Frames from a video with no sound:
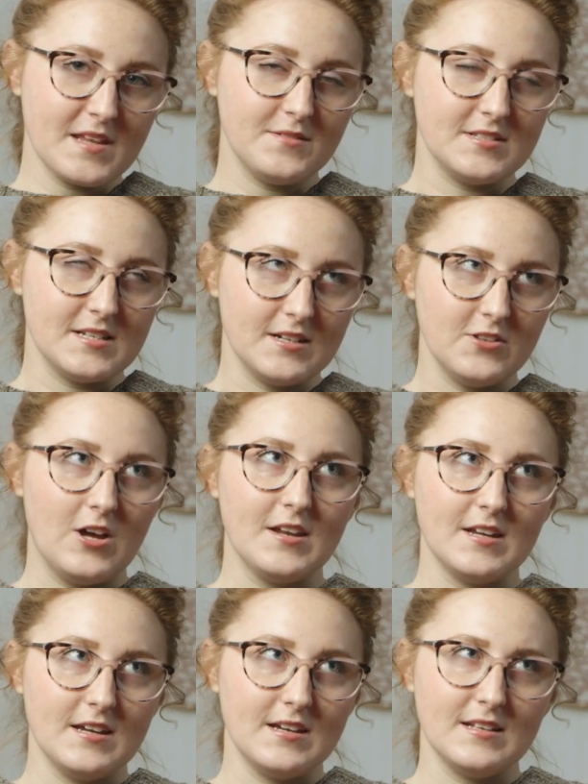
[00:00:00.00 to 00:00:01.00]
It was in
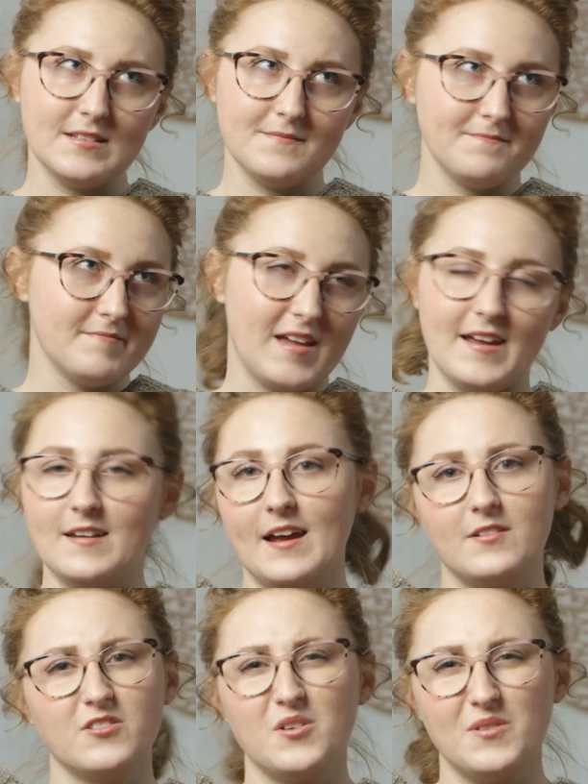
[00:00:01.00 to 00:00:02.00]
Alana. I
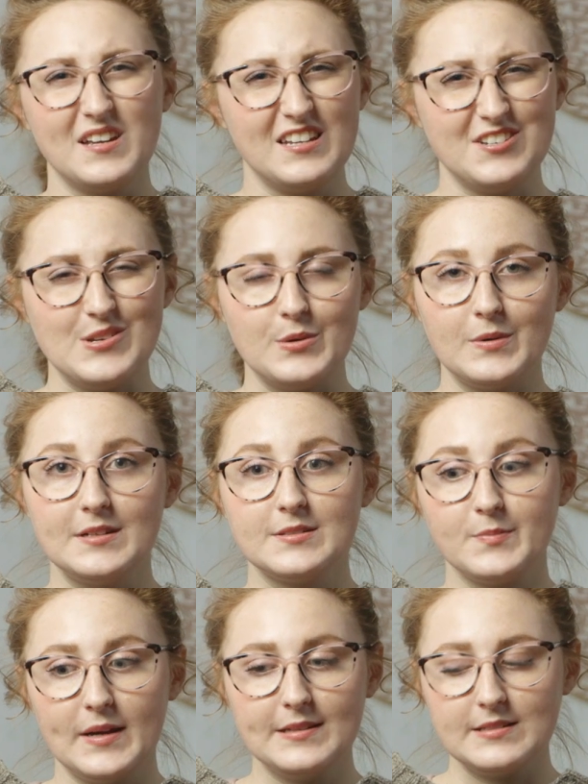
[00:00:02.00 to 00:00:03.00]
don't know what issue it was,
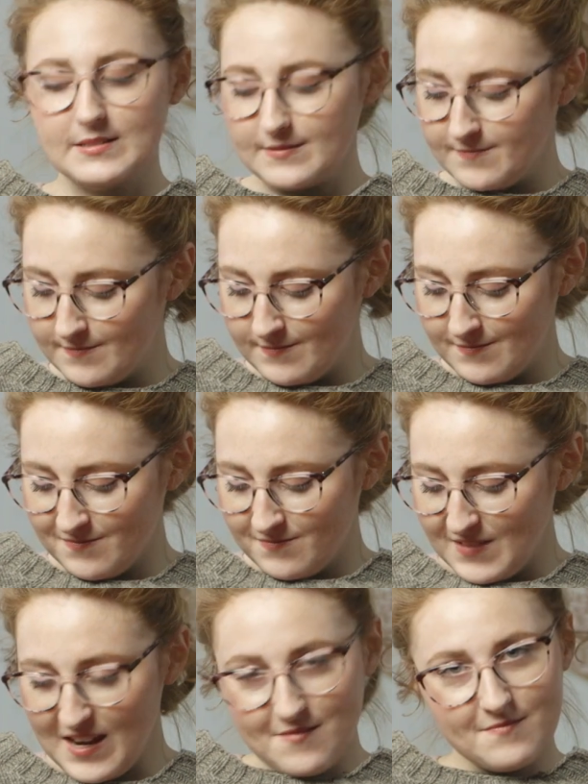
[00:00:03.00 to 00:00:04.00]
but
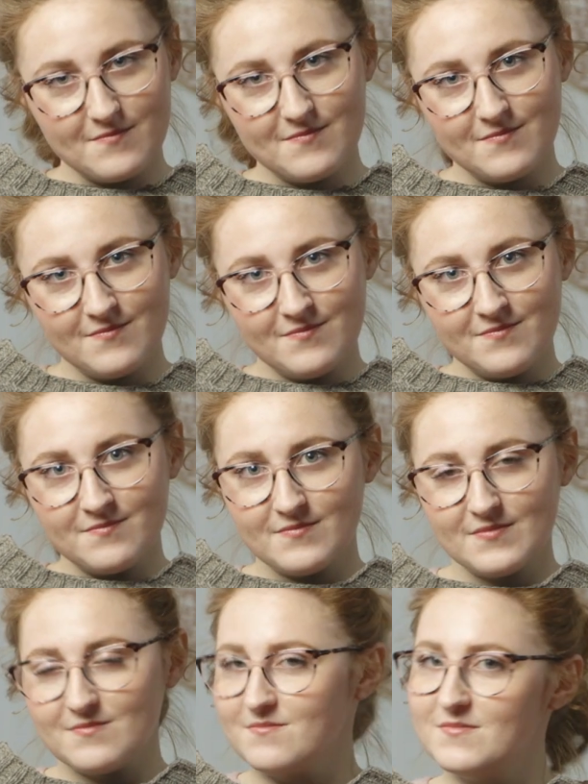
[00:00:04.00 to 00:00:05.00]
yeah.
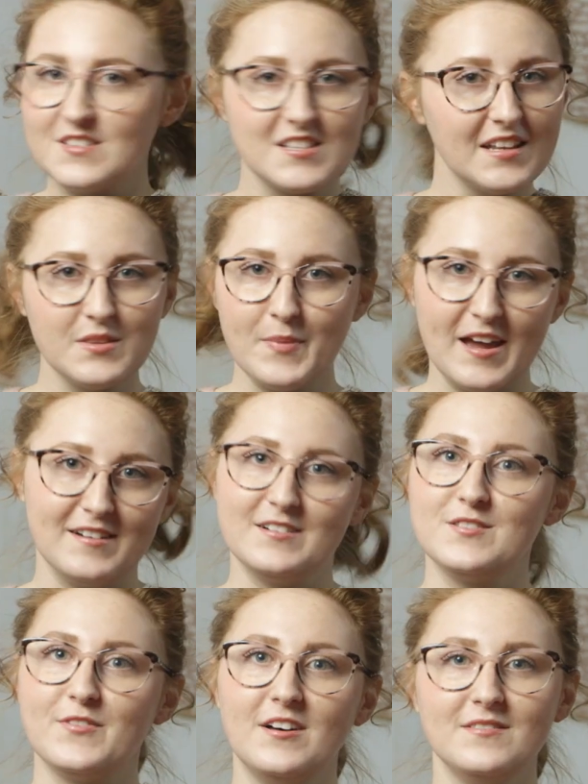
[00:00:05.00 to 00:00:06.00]
It's not the
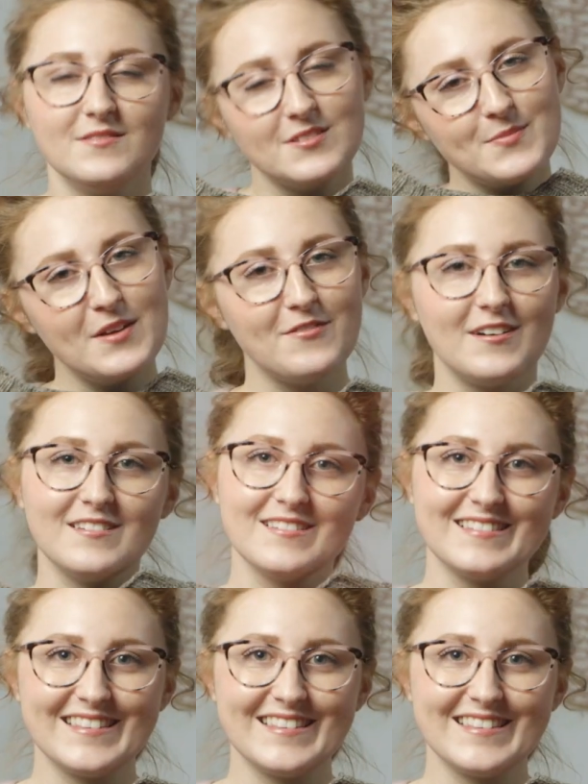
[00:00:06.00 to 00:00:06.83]
pattern's fault. It's my fault.